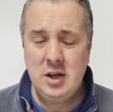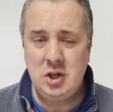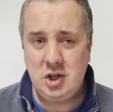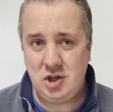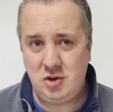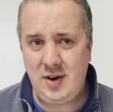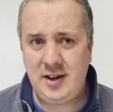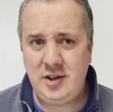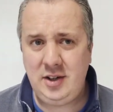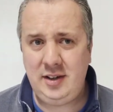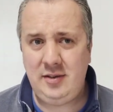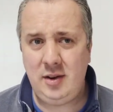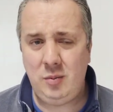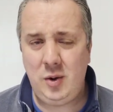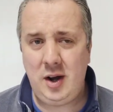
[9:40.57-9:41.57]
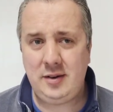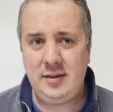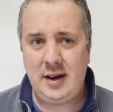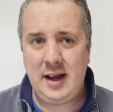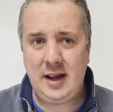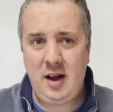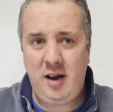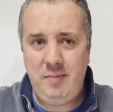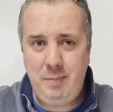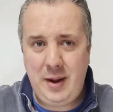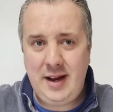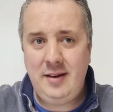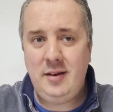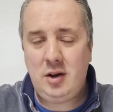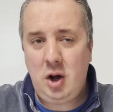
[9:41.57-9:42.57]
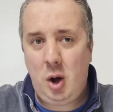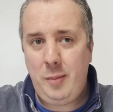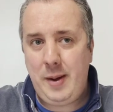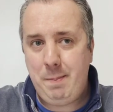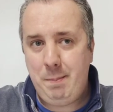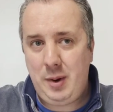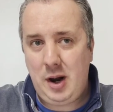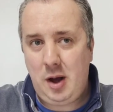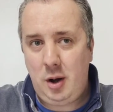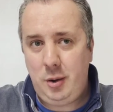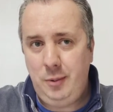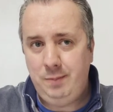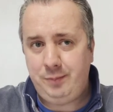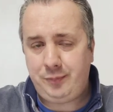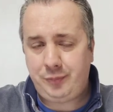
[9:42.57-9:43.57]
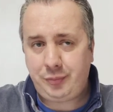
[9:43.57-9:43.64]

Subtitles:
strategies that work today, I've pinned a comment below.